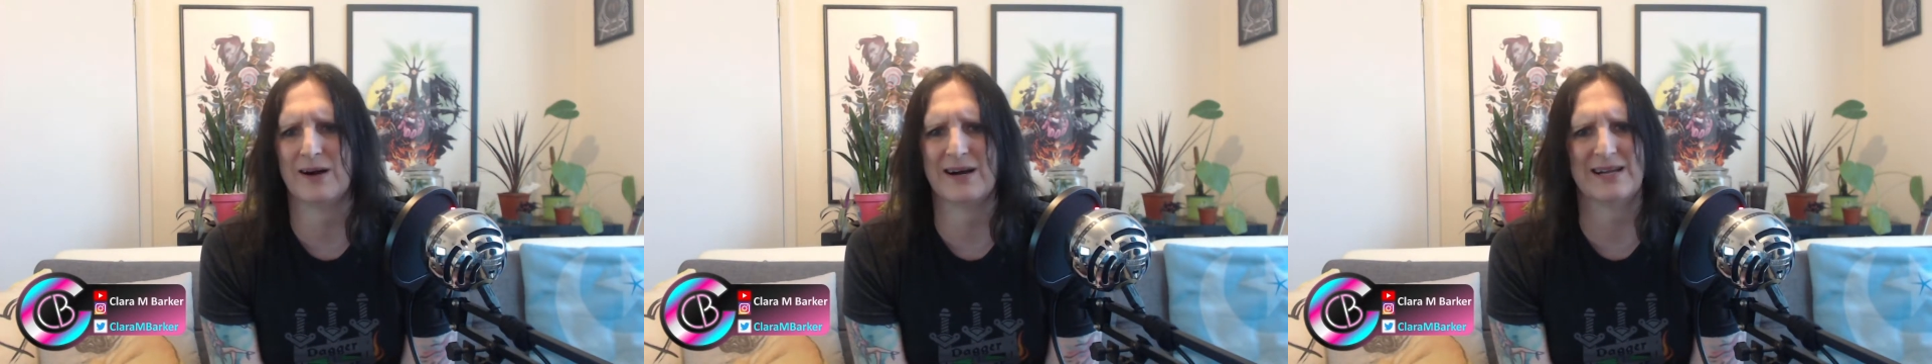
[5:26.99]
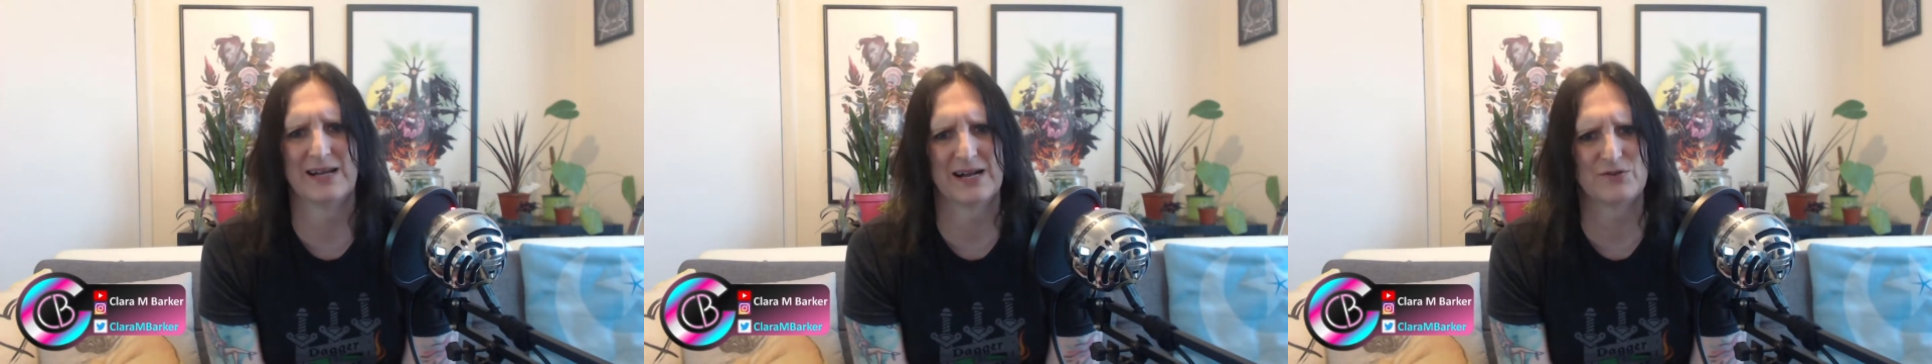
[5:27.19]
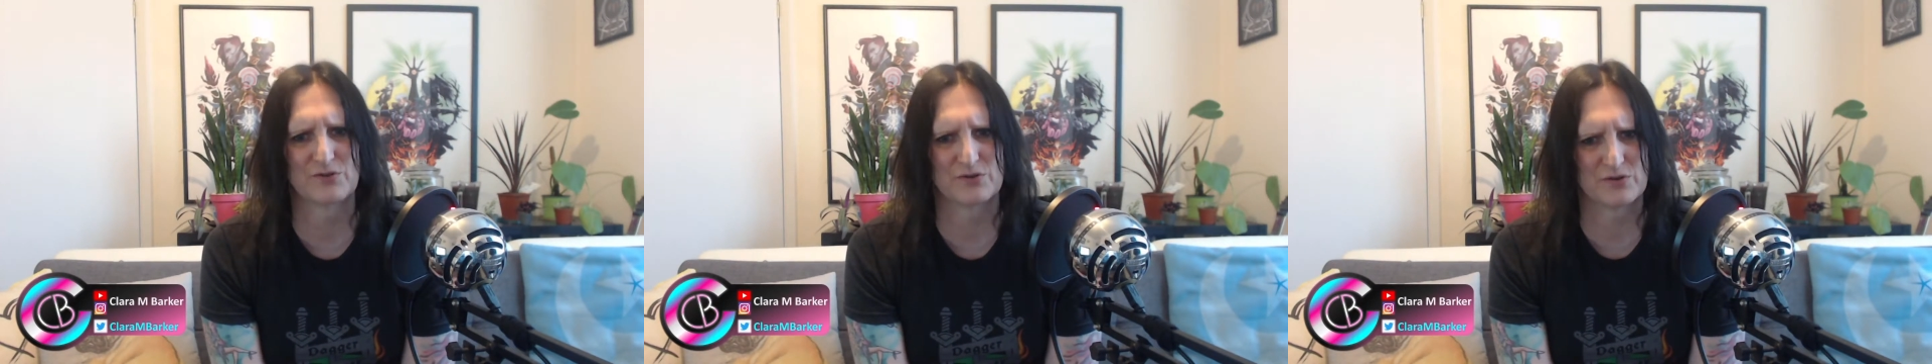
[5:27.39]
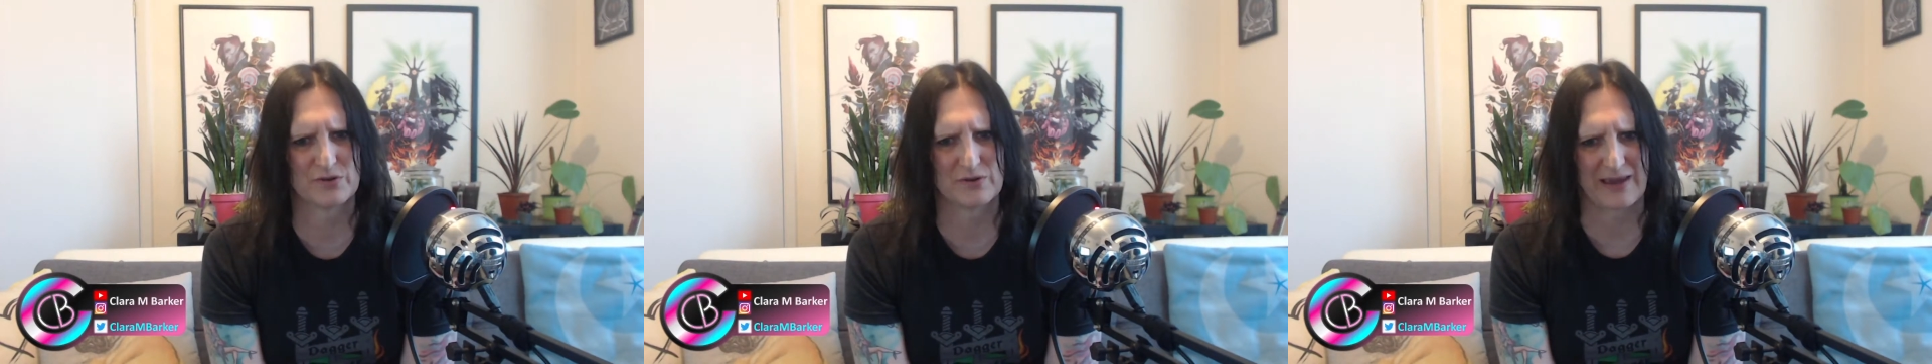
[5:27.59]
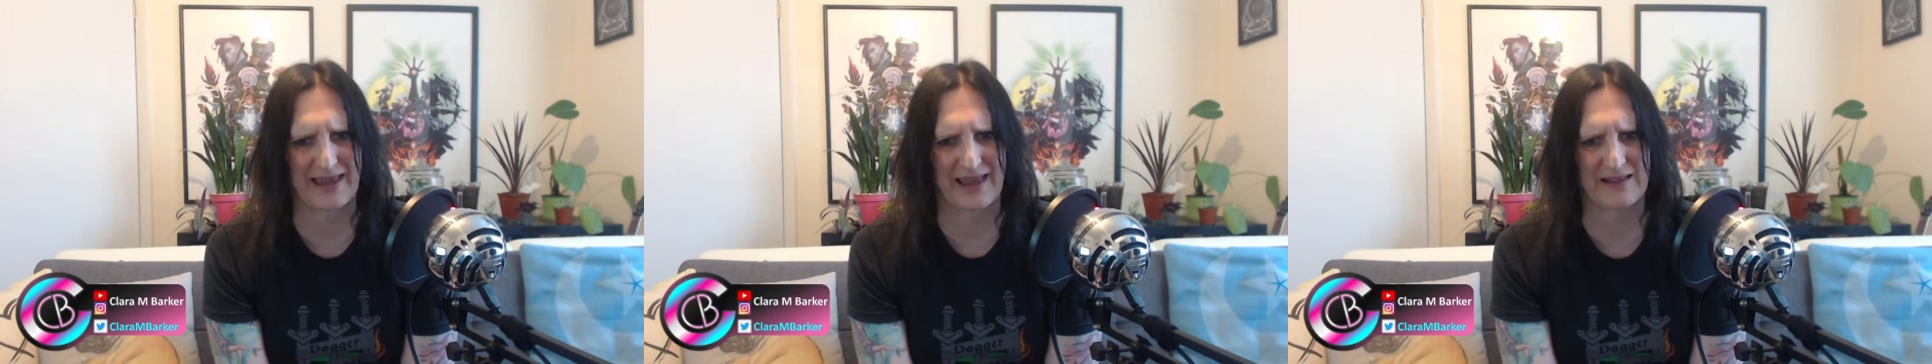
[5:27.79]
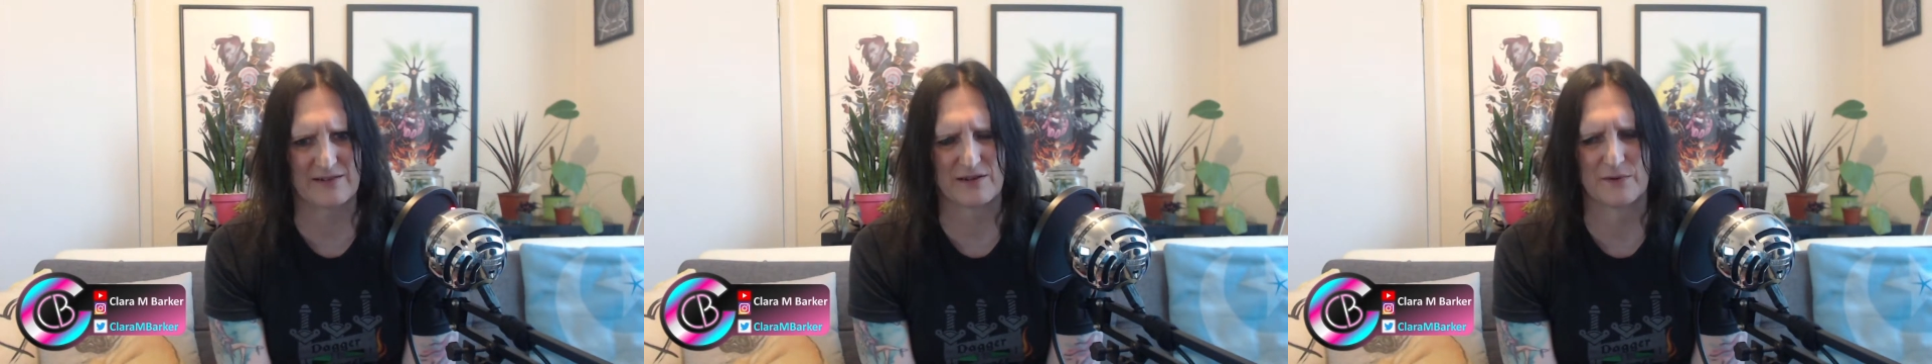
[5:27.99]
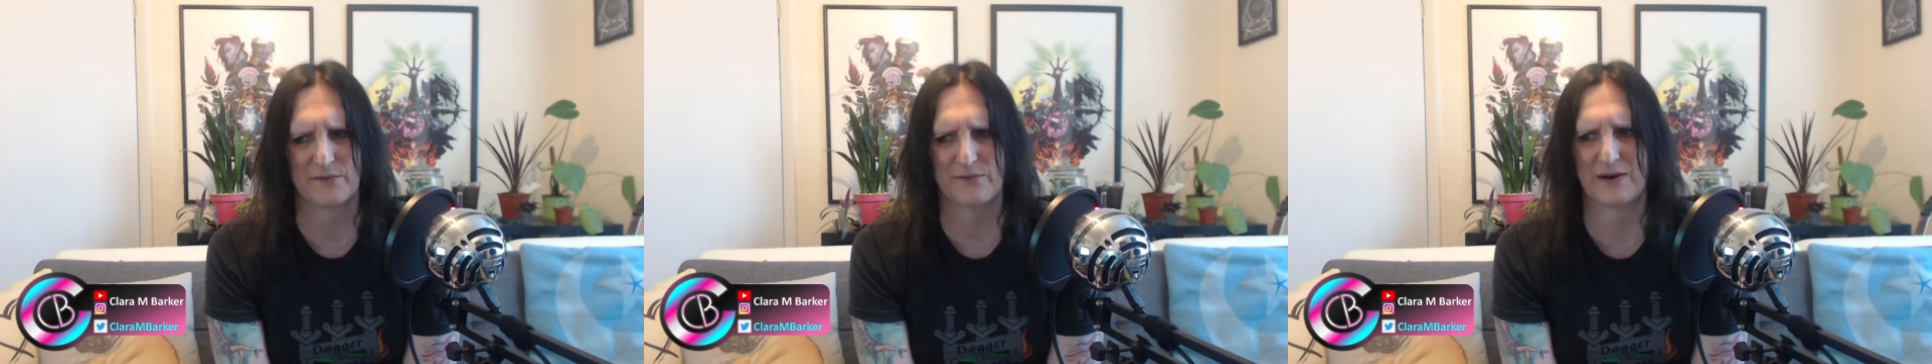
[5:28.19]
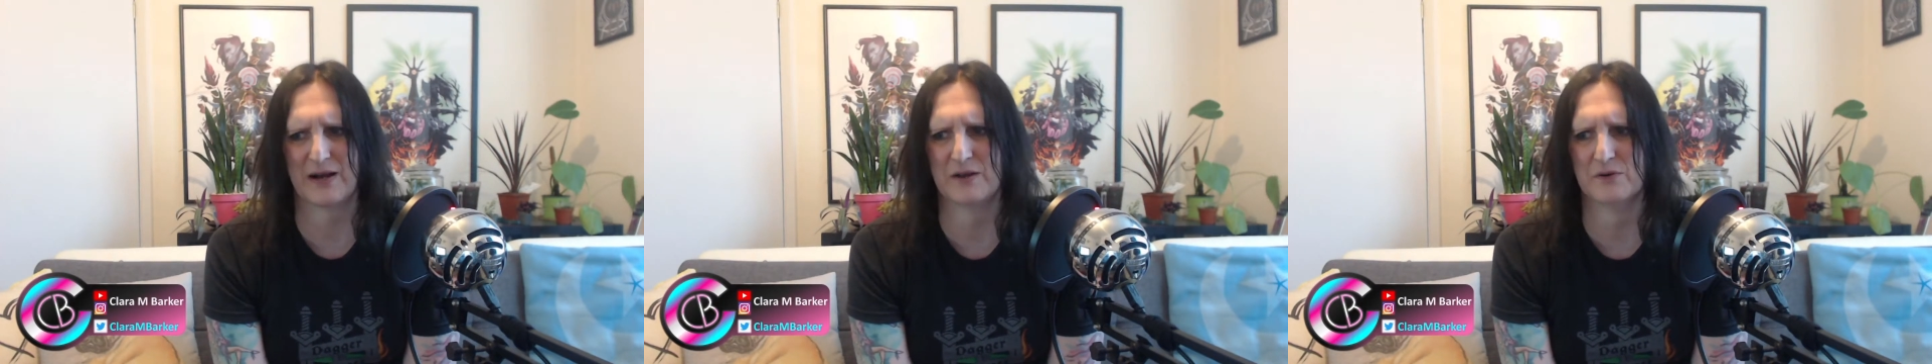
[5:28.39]
I just couldn't get to the
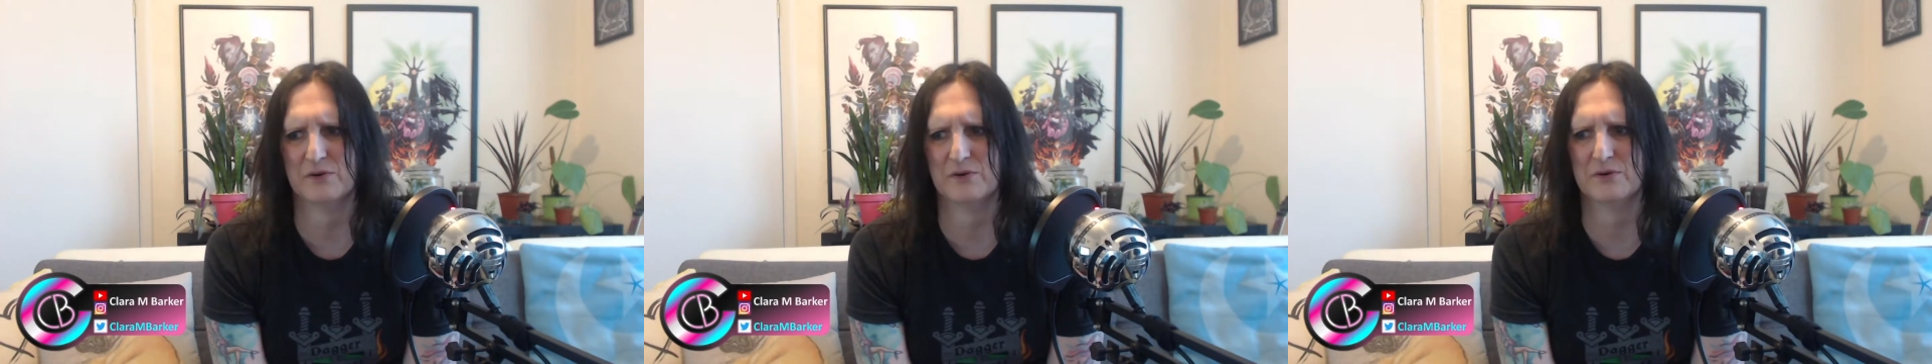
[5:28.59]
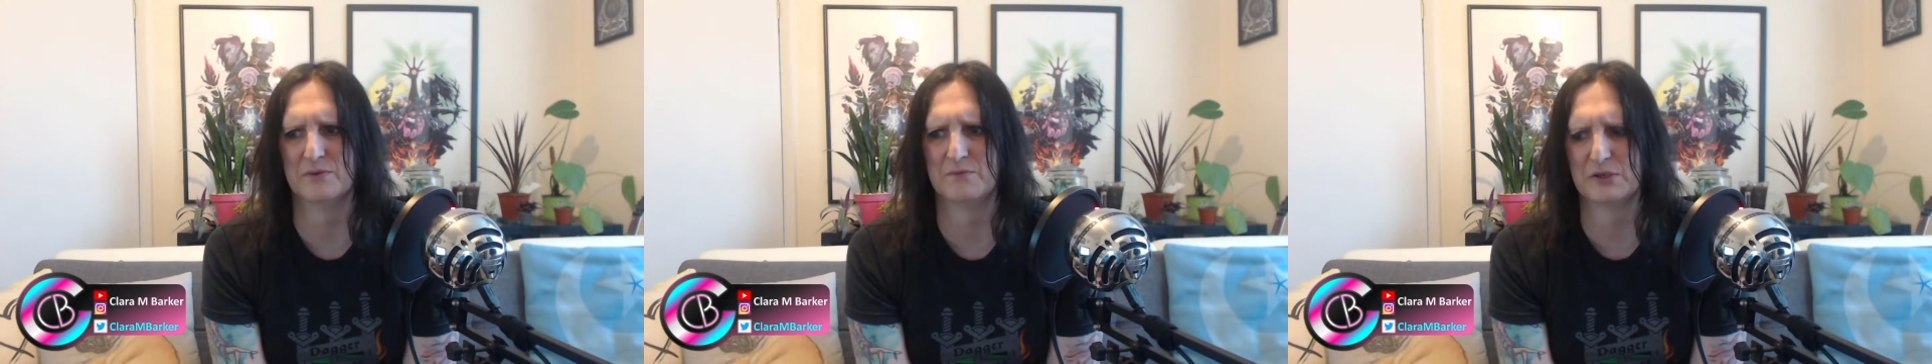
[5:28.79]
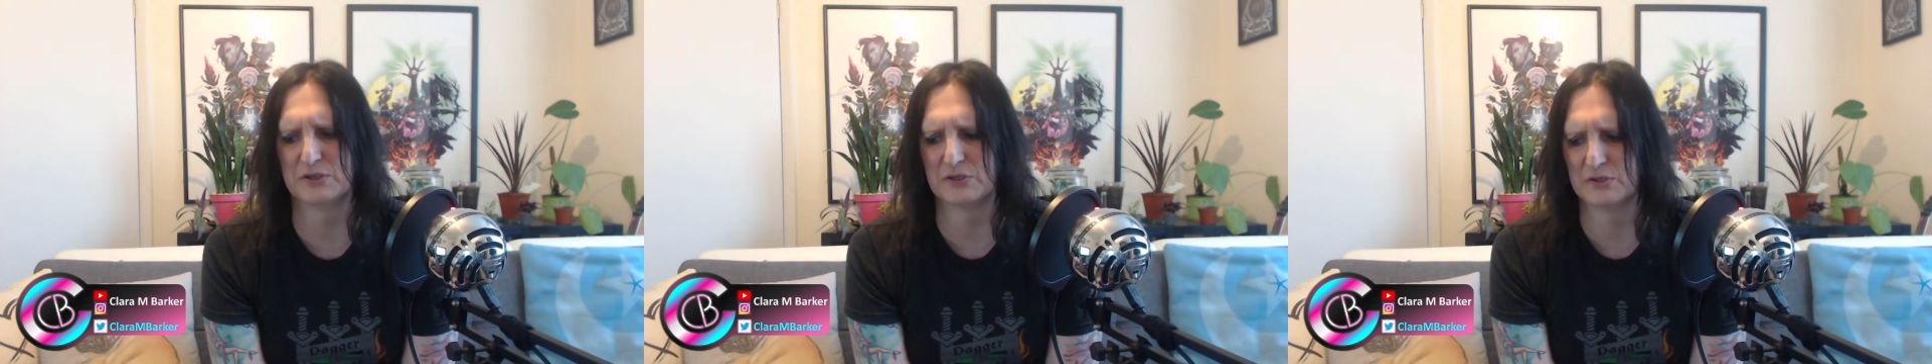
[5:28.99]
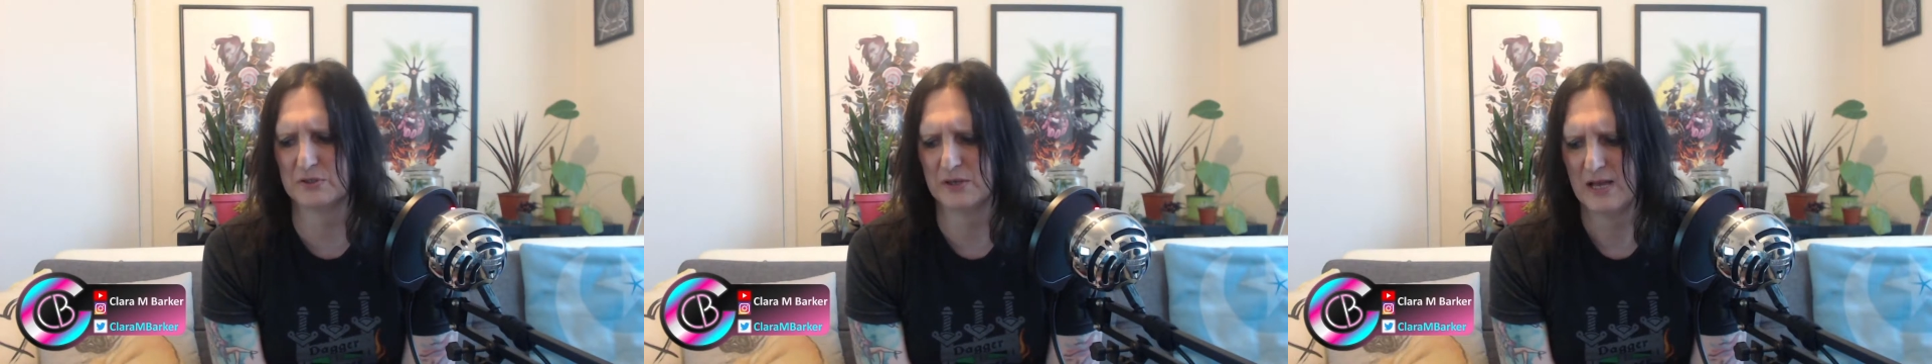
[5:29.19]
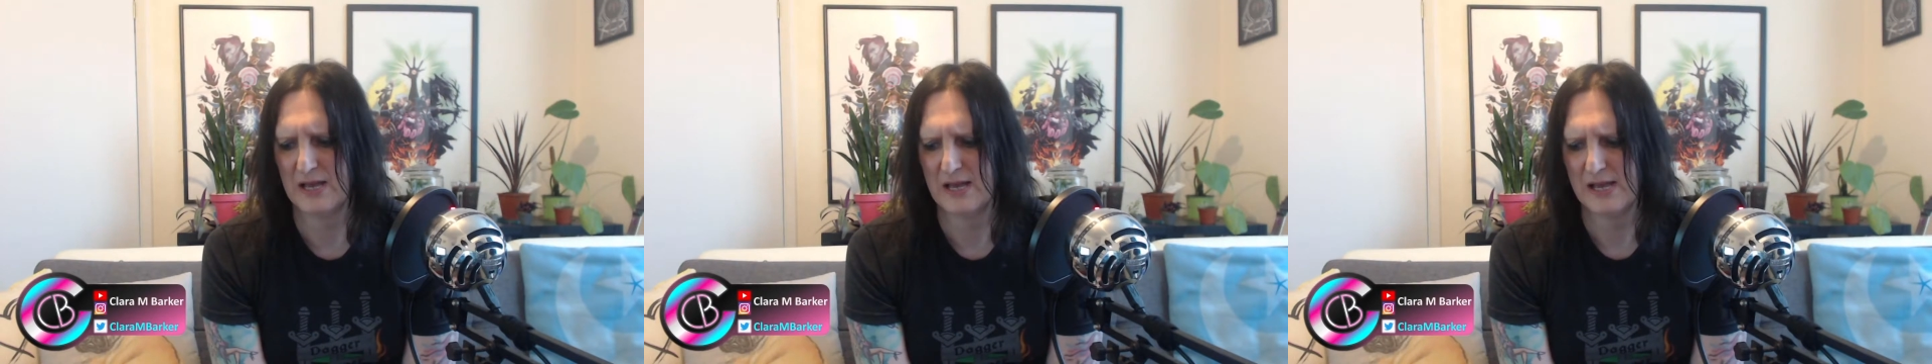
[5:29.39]
final puzzle.